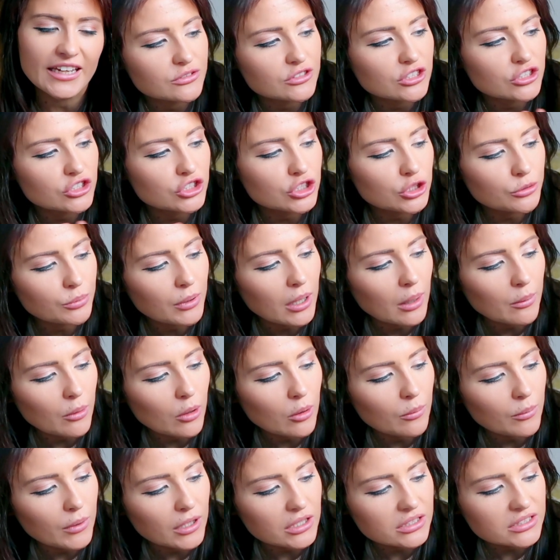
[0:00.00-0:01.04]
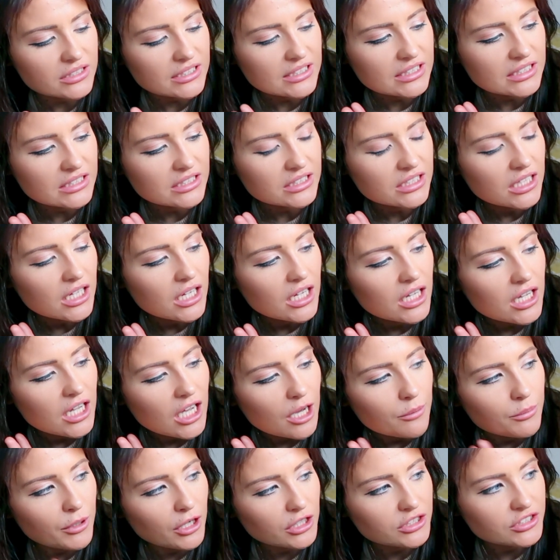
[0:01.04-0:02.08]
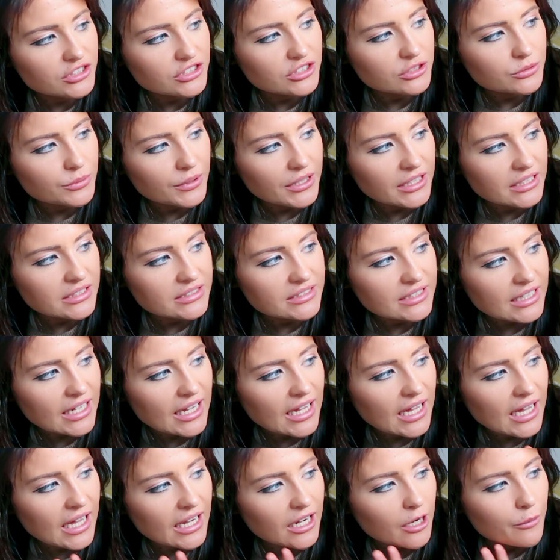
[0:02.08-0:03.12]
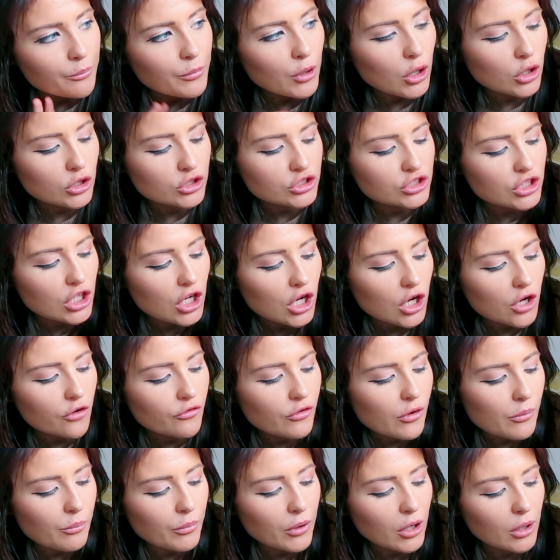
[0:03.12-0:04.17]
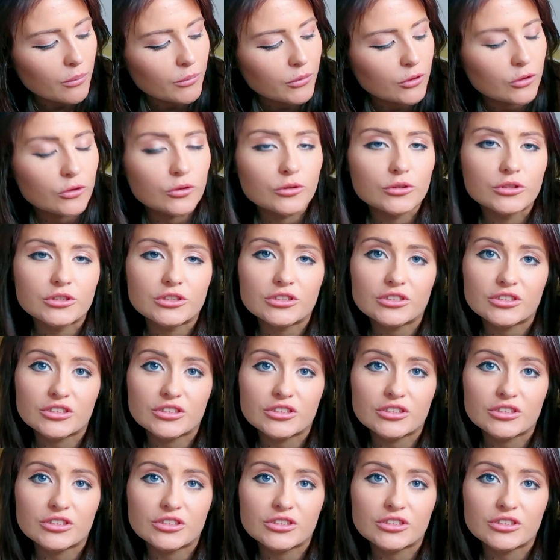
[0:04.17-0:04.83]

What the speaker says: So it's got two popcorn boxes, box of sweets and a box of popcorn,